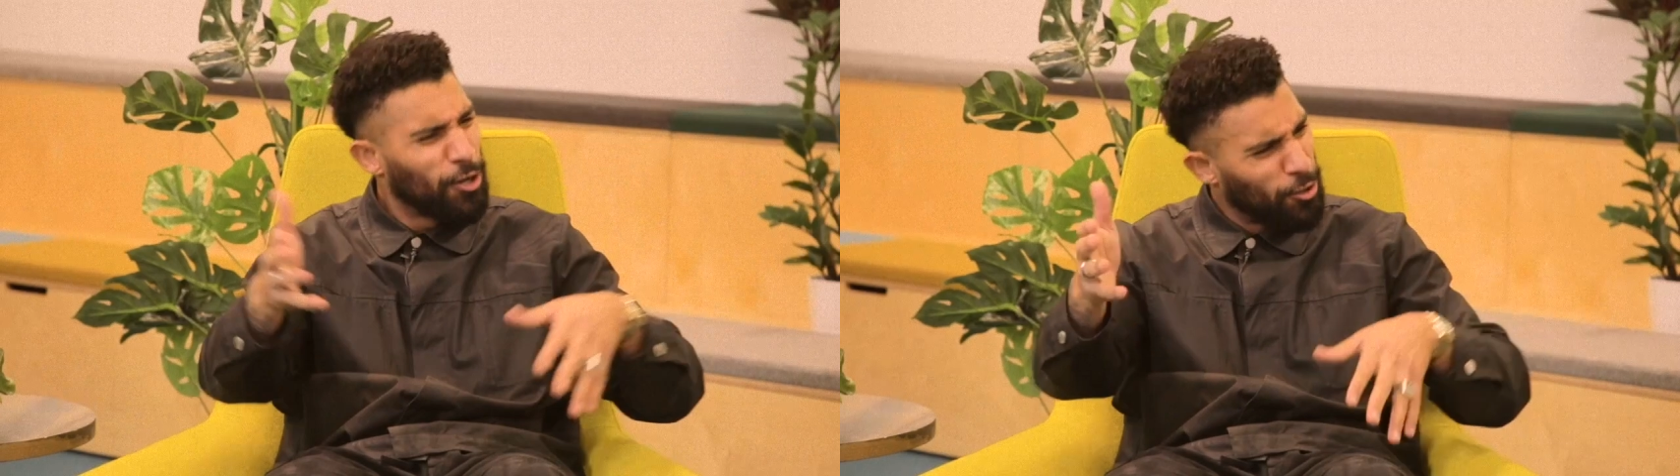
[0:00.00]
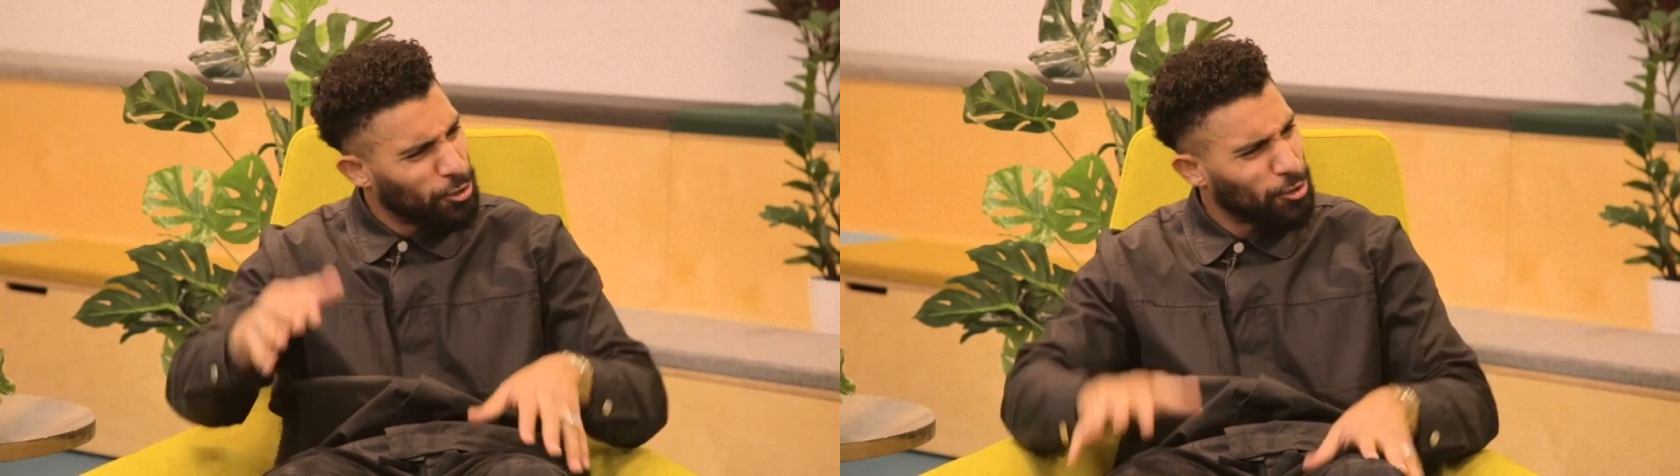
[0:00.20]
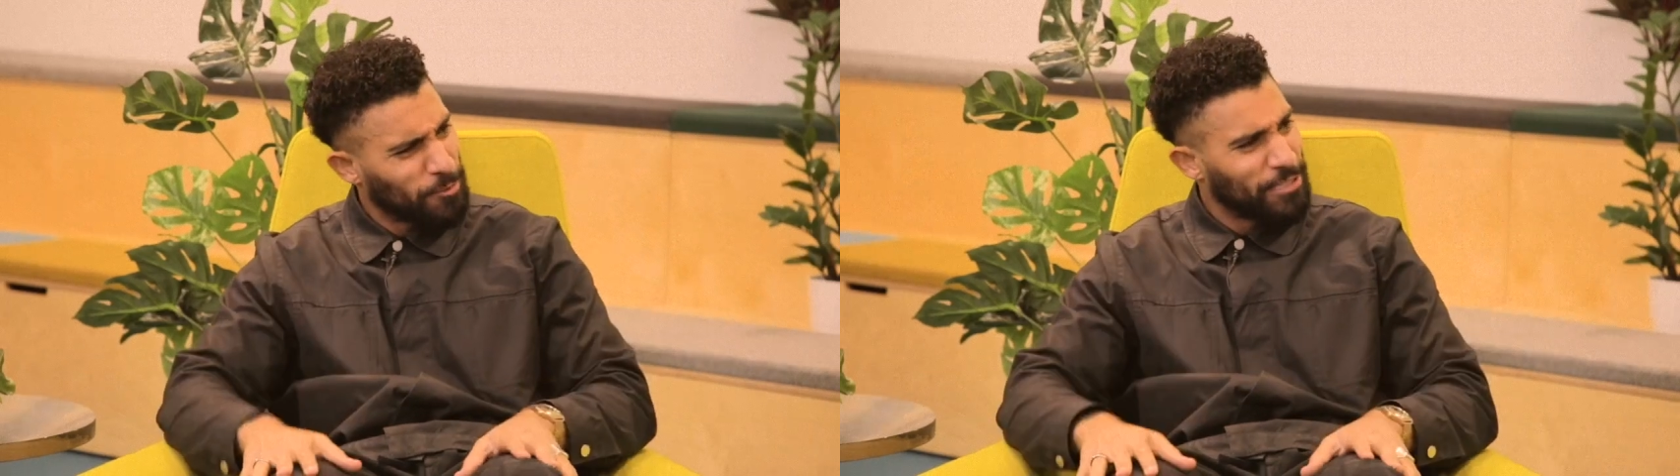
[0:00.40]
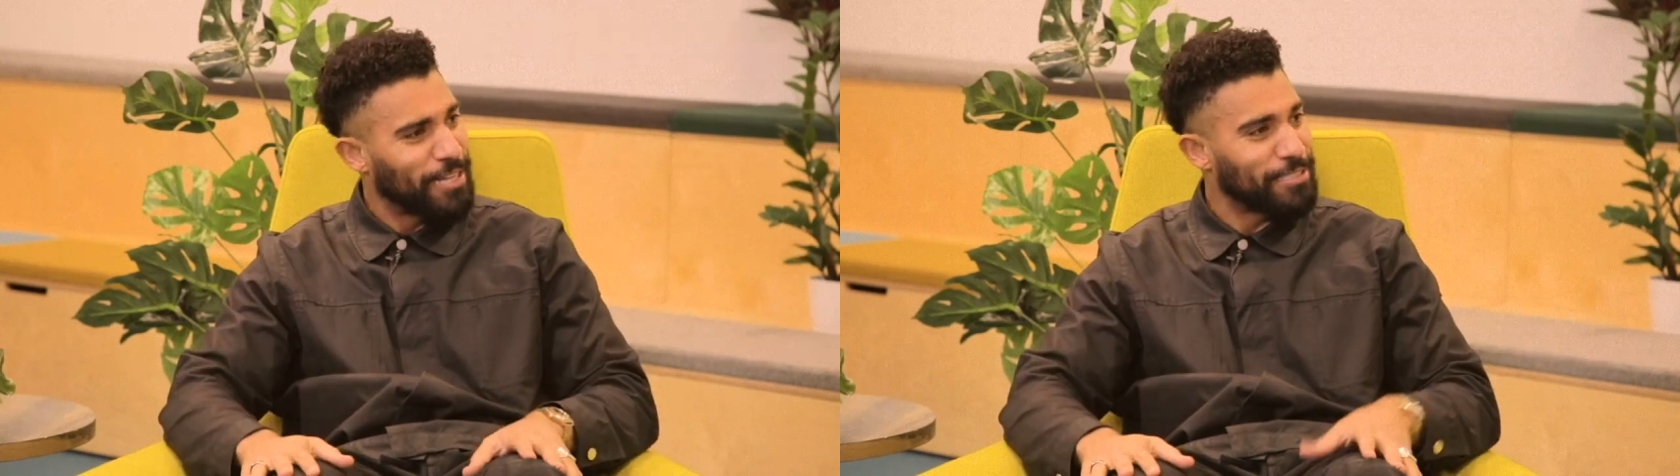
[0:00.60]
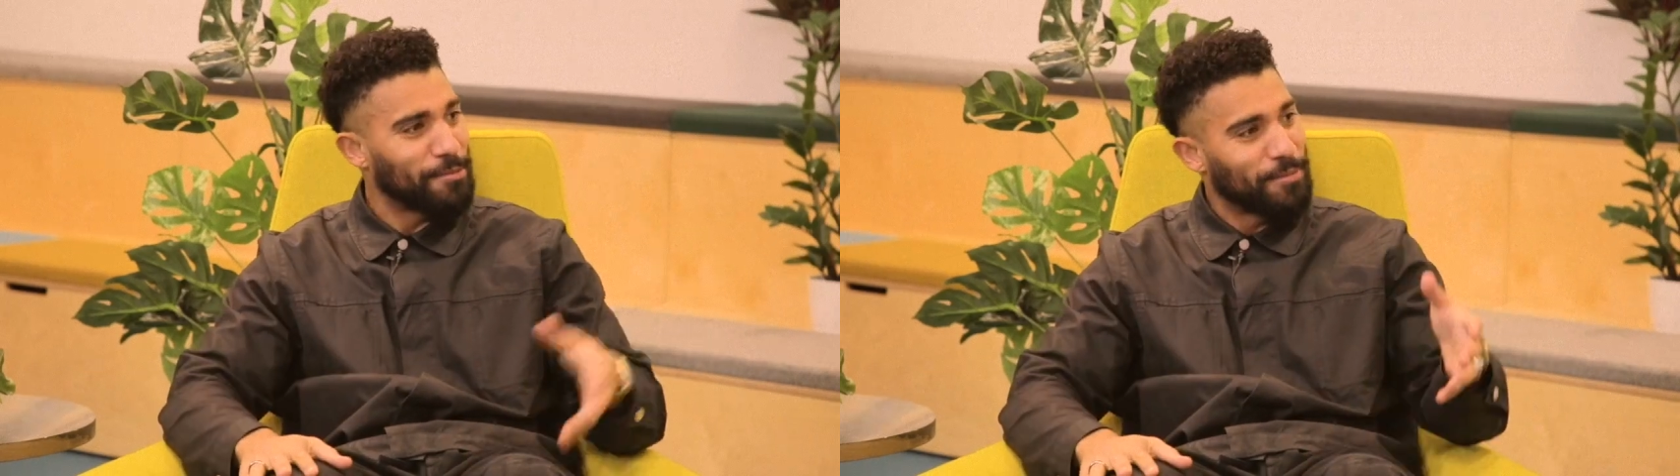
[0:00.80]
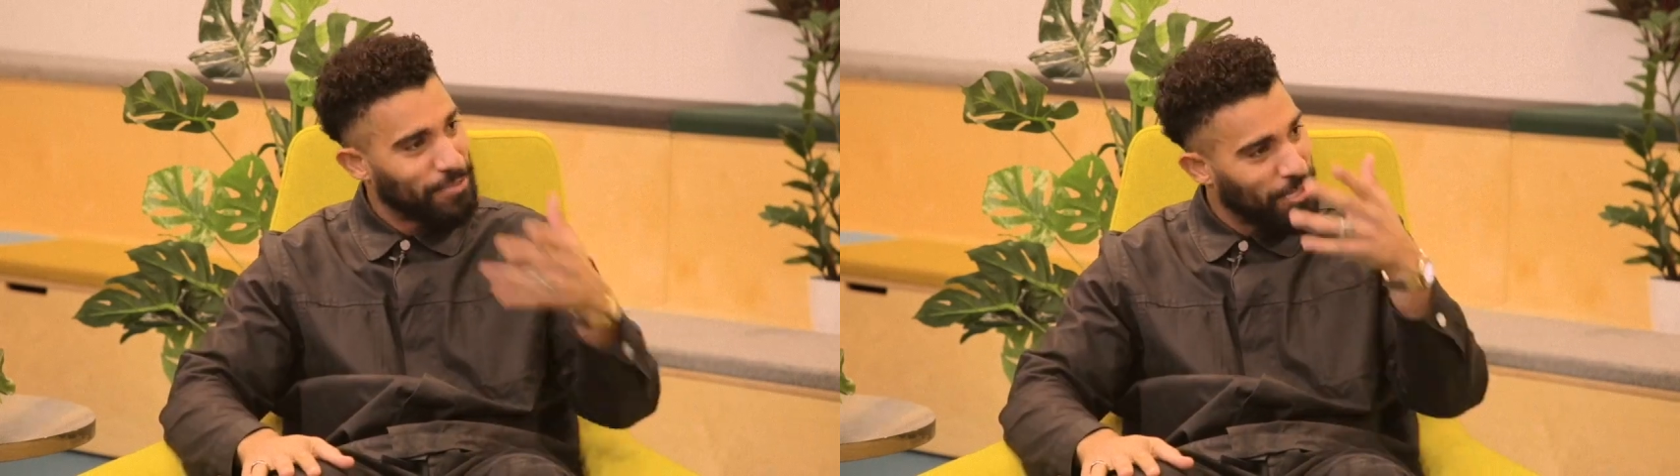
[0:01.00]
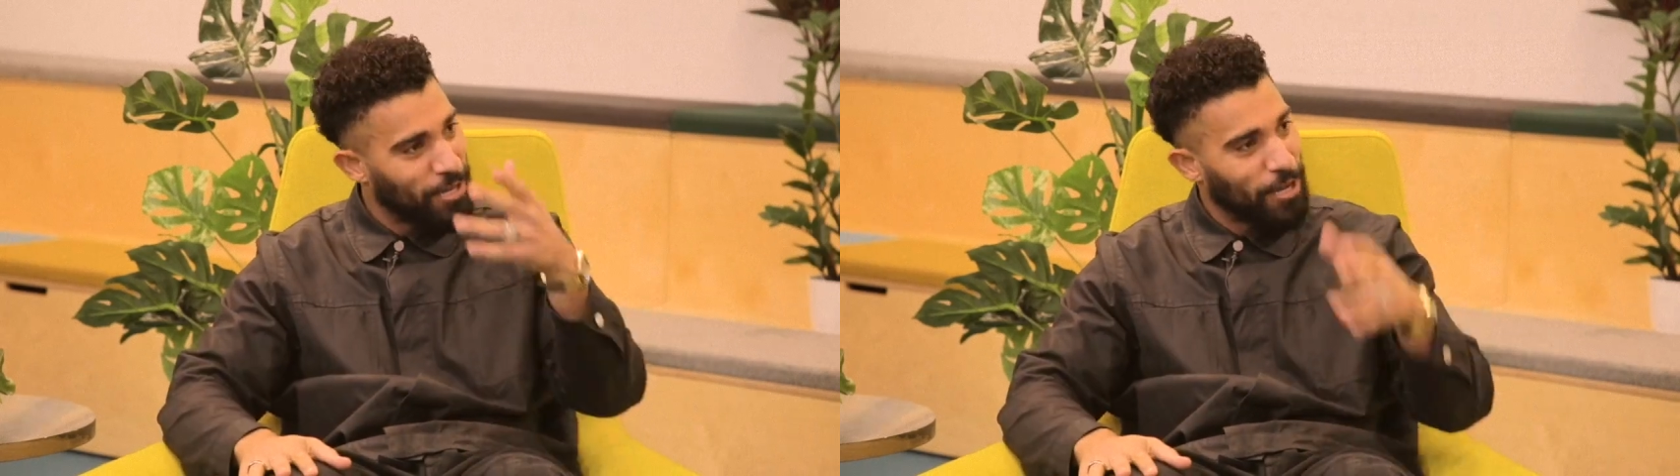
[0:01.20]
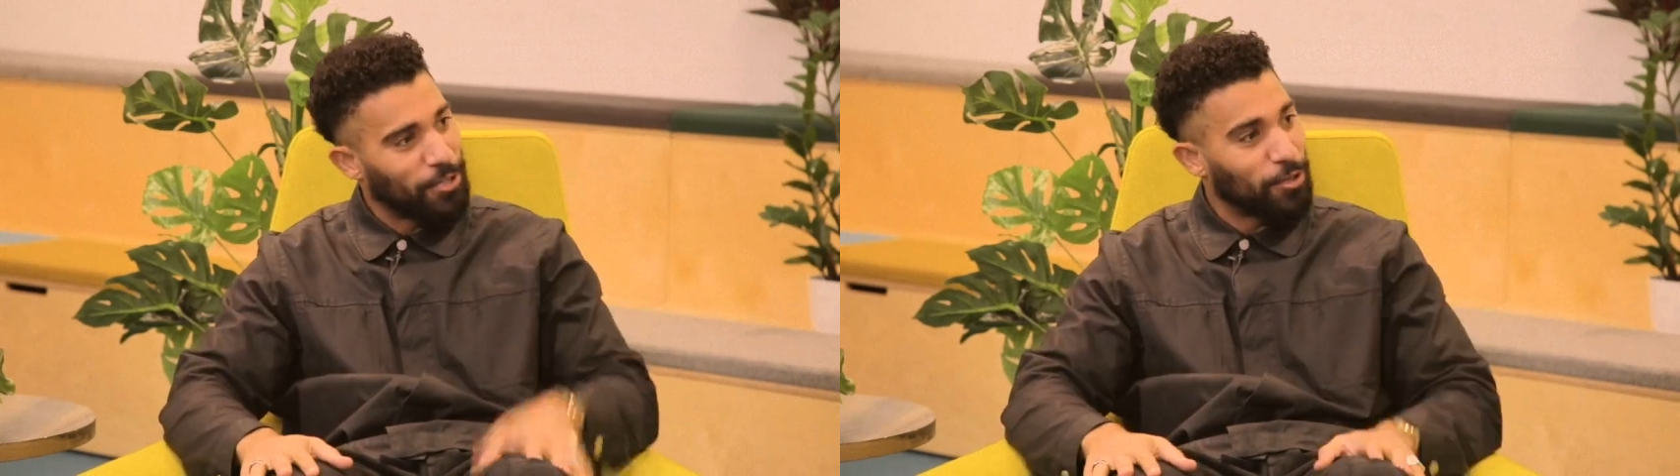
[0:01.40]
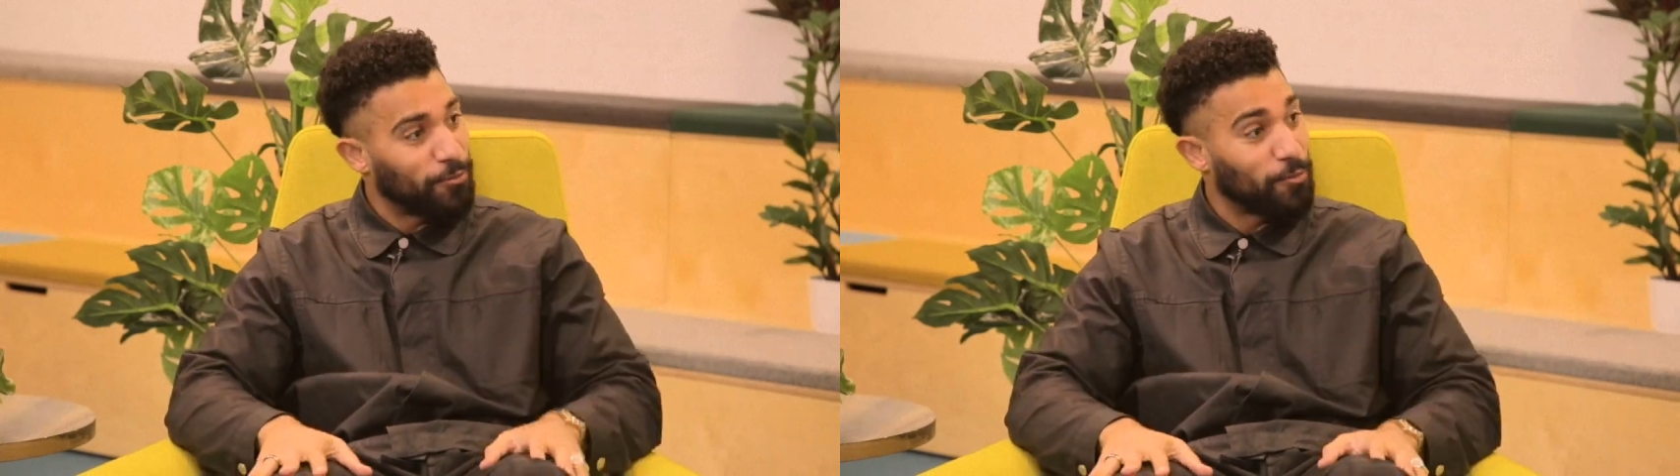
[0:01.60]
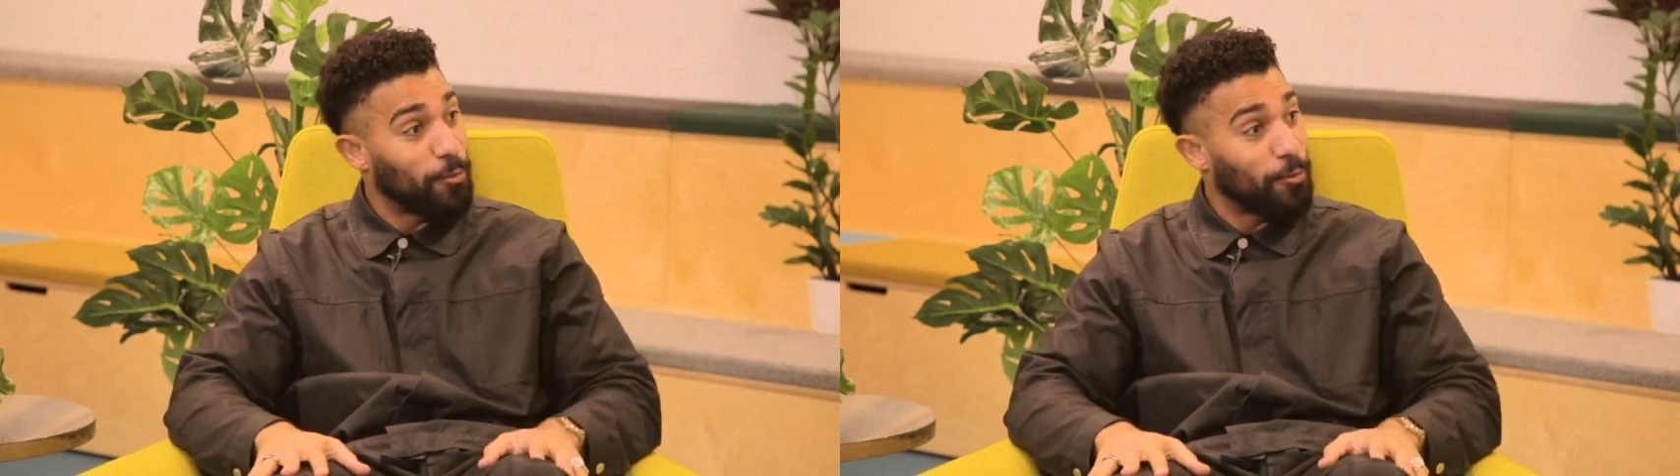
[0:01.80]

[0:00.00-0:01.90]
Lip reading: Could you just reach out to them and give them an